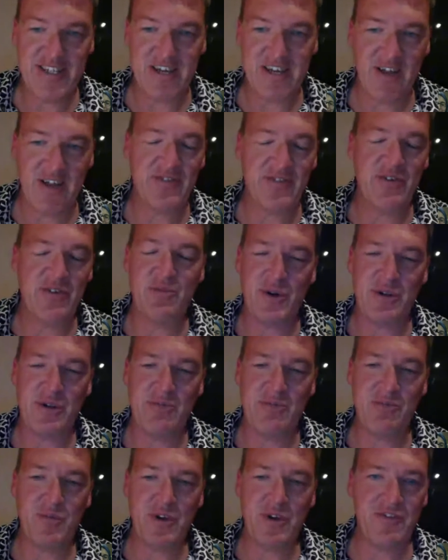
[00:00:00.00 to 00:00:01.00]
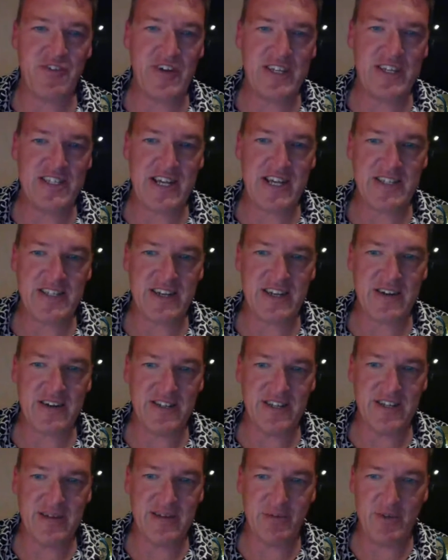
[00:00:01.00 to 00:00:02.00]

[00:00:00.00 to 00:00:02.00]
And I thought, what a fantastic idea.